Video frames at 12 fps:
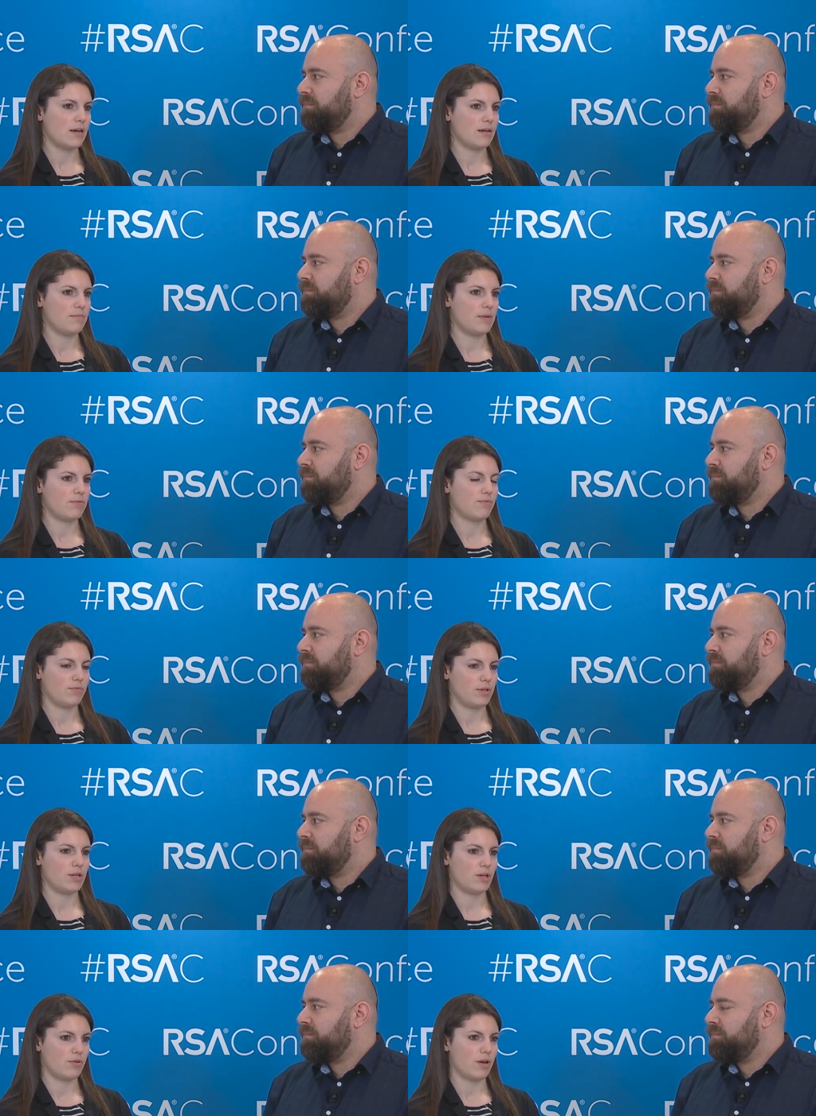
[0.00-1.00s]
Speaker 1: um,
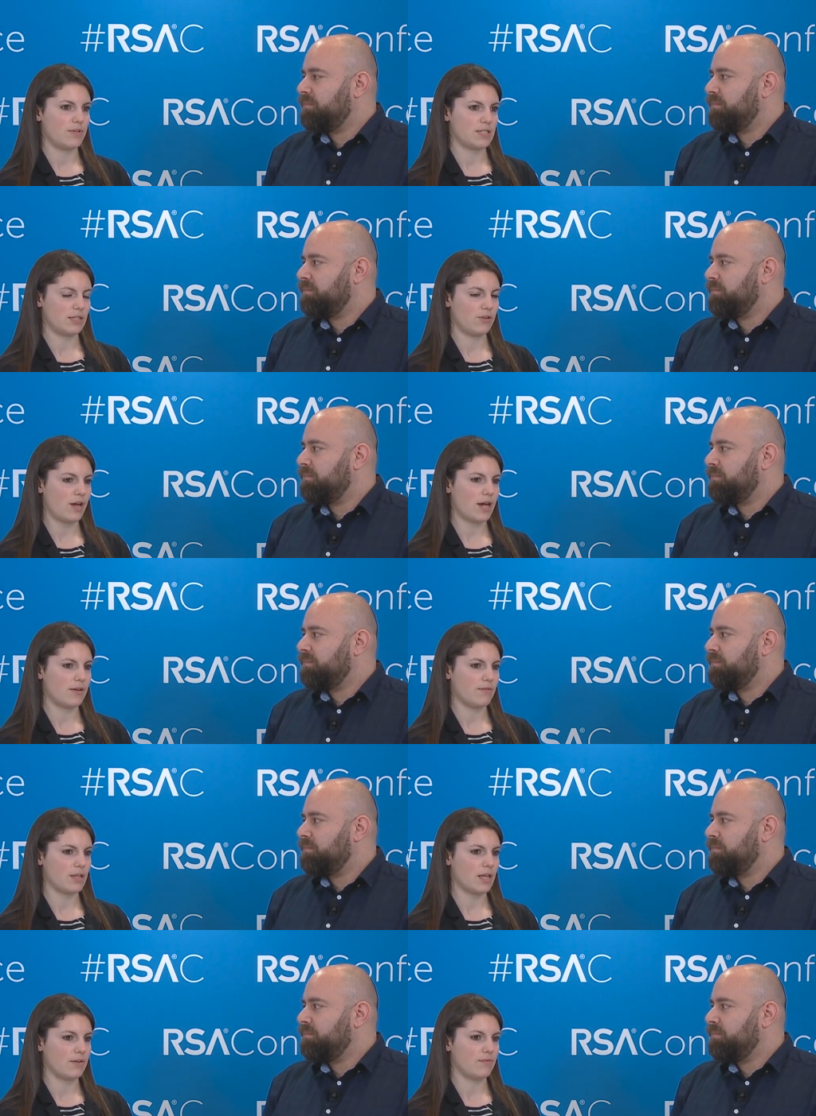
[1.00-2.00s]
you know, obviously you
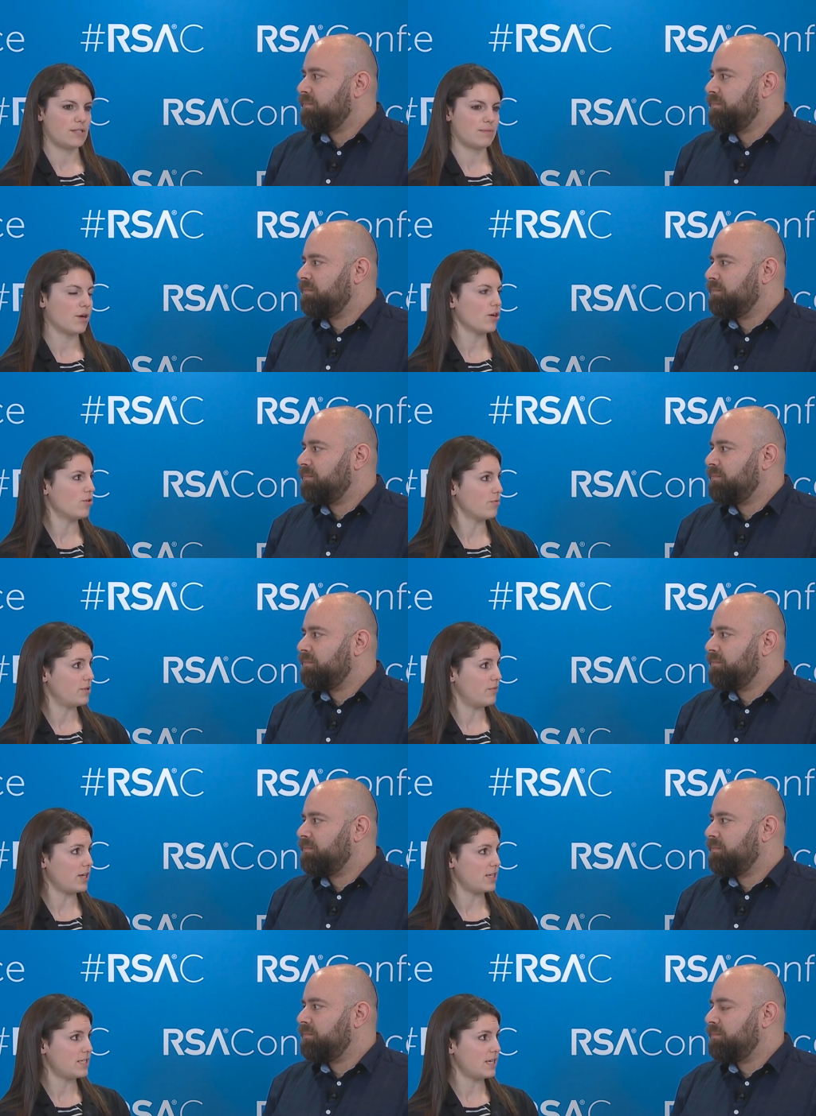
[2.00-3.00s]
have a lot of smart home
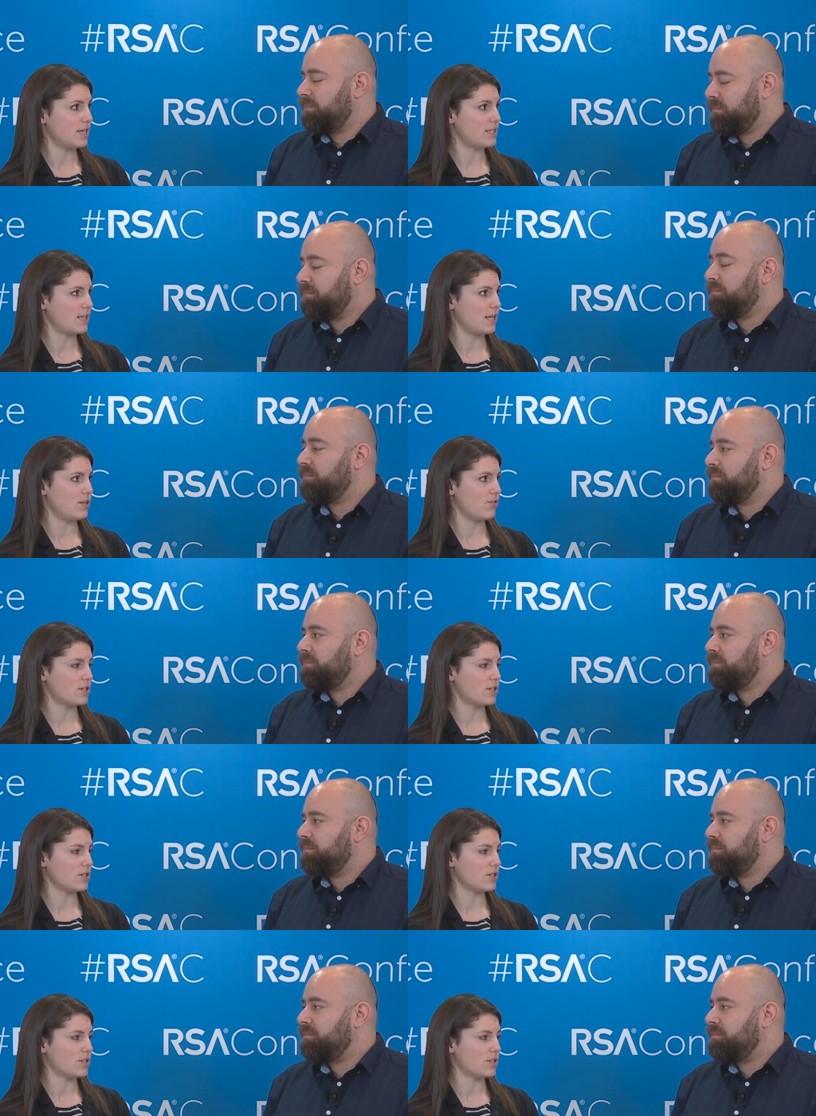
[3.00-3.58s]
devices and mm-hmm.